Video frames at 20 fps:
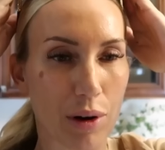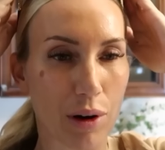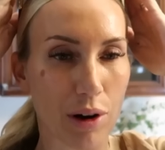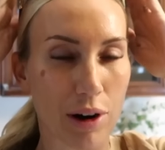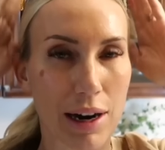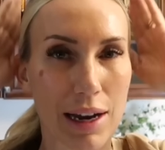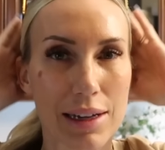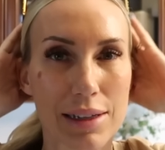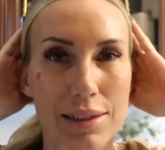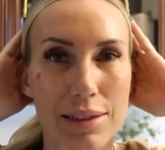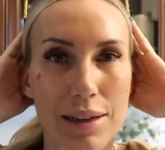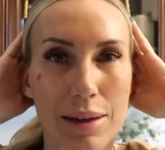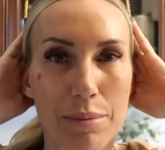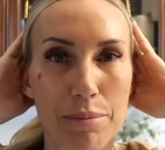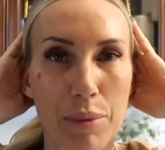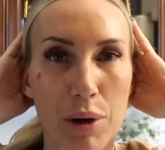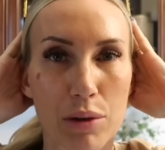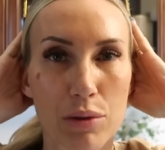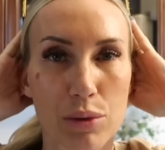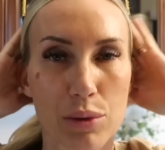Or as
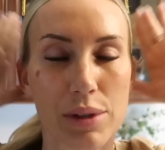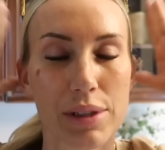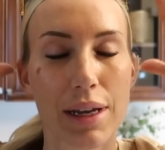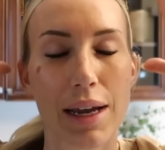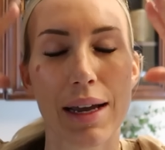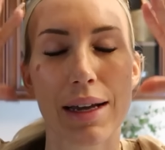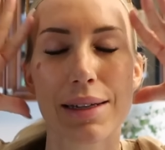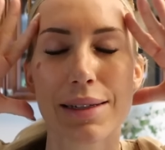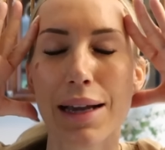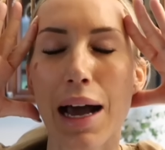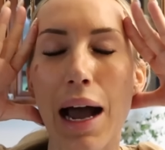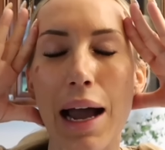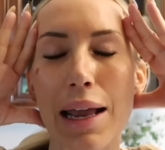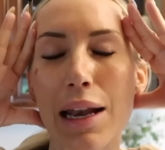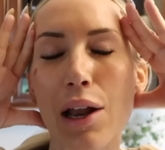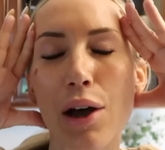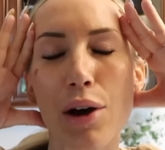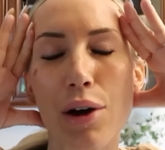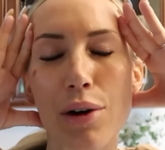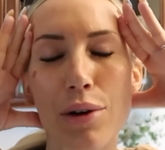Bones would say, a
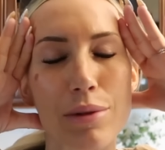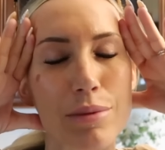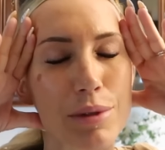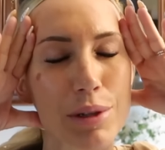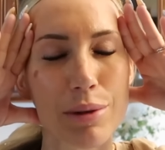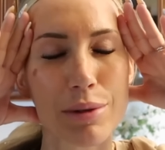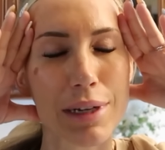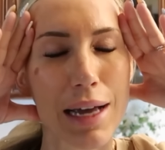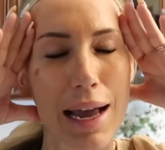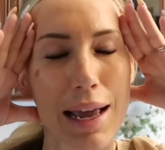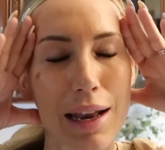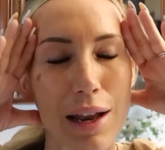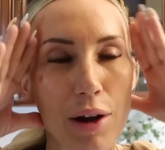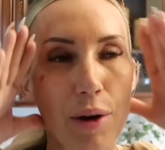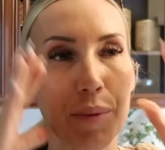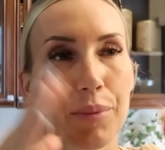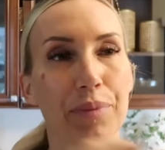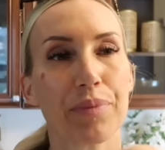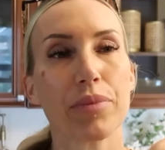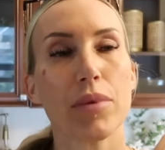Tylo. So Tylo.